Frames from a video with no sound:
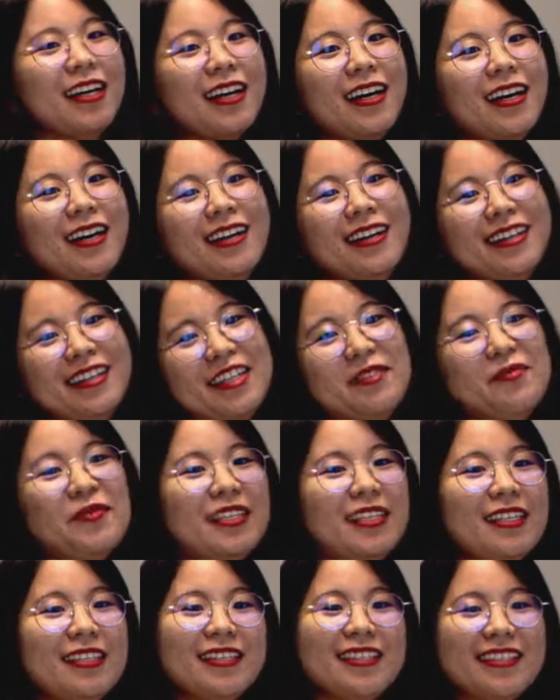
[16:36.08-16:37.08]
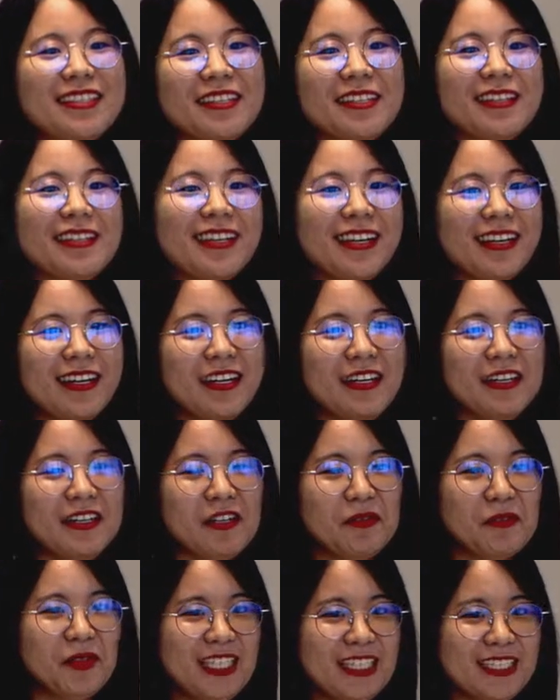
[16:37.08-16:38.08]
uh, immediate
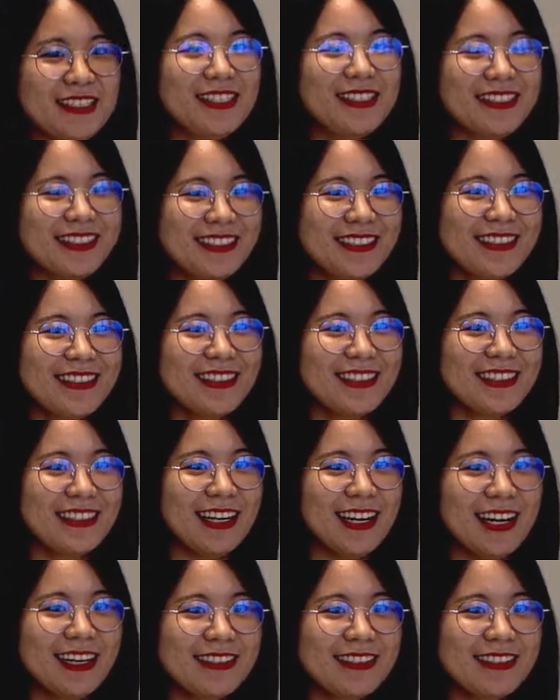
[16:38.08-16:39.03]
uh, ablation. Yeah.